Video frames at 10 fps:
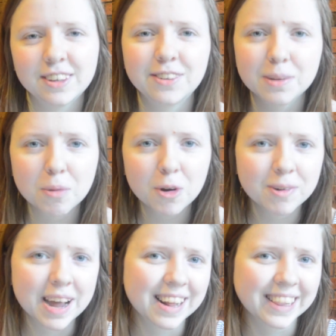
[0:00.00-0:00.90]
on the blog
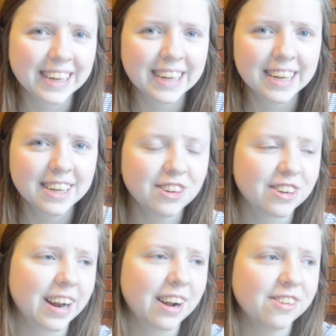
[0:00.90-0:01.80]
we had a linky you
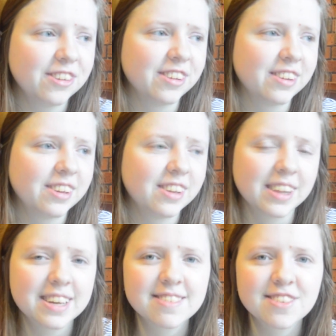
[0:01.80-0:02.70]
could add your
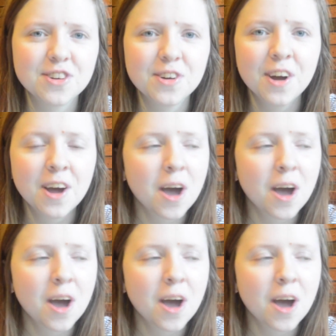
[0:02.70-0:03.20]
links to.